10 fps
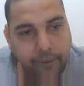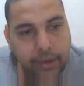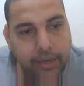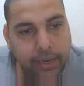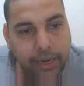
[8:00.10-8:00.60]

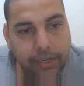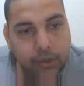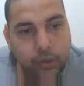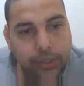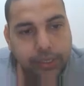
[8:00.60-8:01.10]
I do
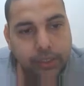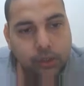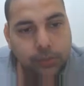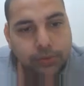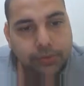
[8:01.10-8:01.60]
it in groups
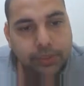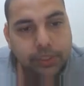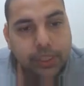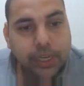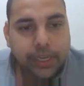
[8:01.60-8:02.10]
of
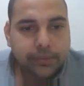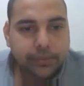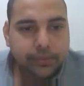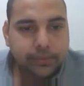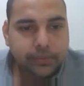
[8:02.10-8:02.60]
3.
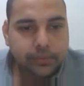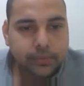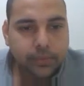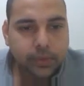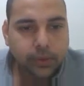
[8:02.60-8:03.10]

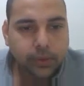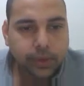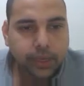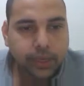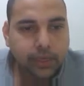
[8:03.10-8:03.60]
Okay,
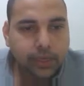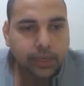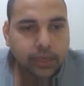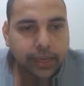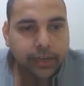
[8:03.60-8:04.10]

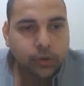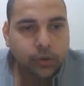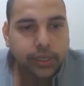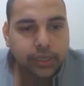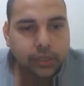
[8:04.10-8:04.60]
I drew it
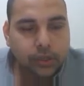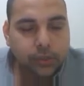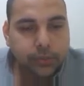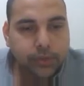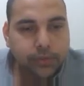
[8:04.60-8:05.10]
in
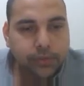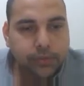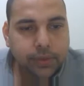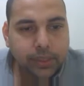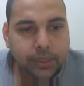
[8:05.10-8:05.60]
groups of
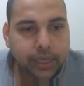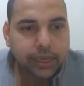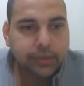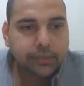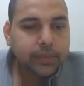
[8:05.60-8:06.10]

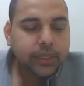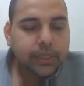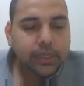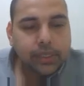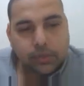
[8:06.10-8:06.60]
3.
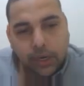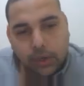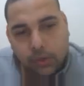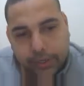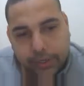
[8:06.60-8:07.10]
So how do
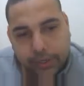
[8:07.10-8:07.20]
I do it?